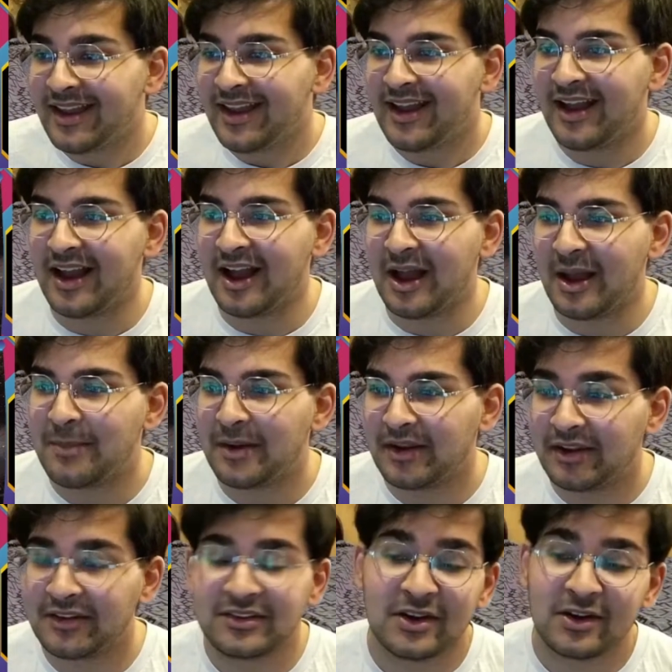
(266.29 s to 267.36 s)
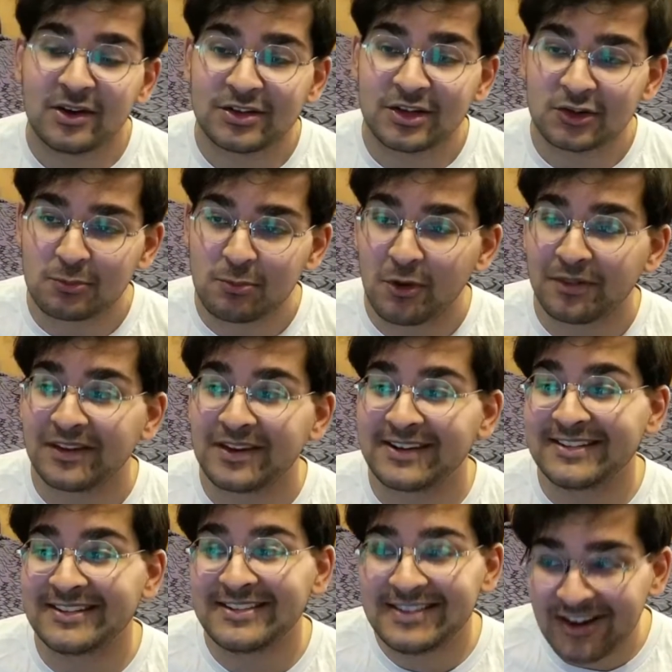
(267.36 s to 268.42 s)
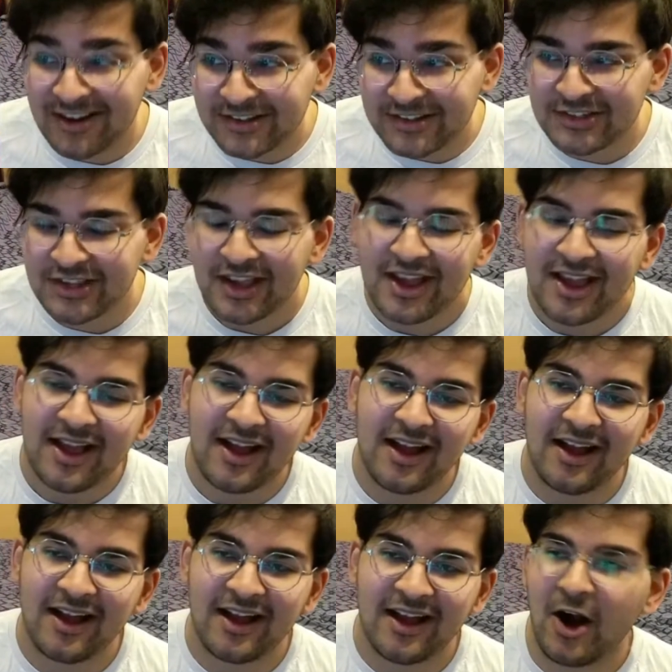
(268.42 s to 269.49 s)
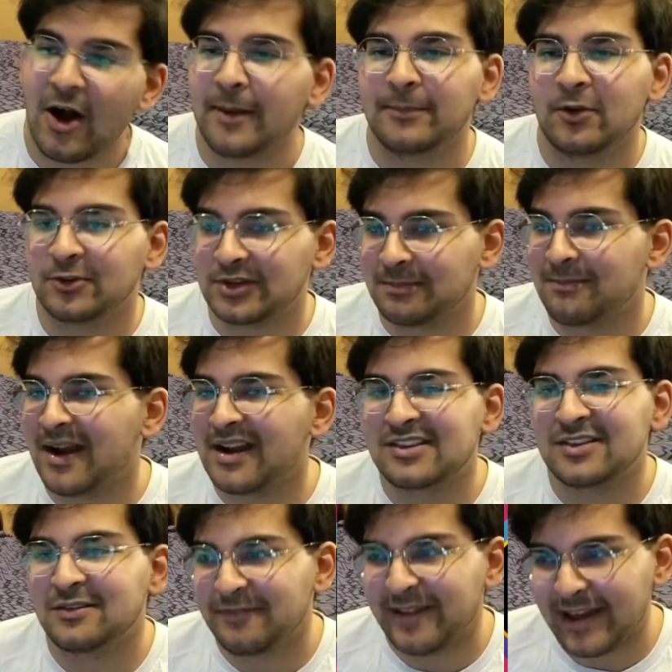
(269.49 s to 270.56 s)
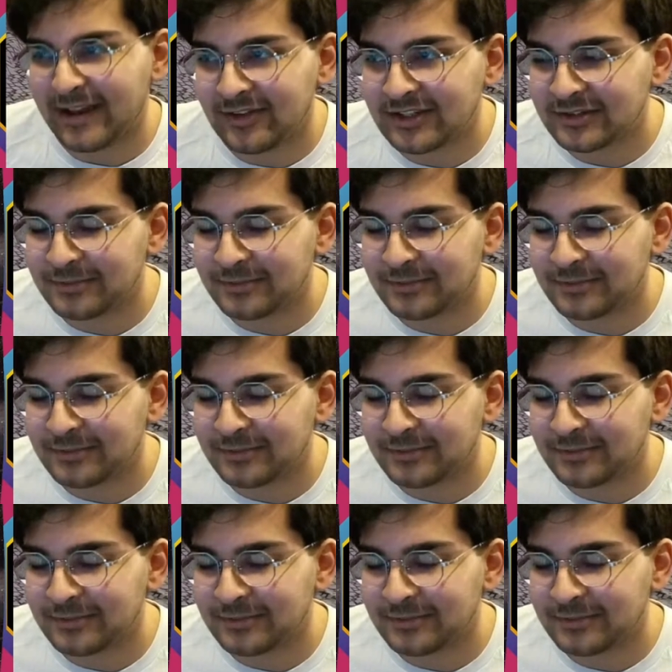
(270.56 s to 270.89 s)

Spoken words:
But until such a point that it does, I'm not a massive fan of it.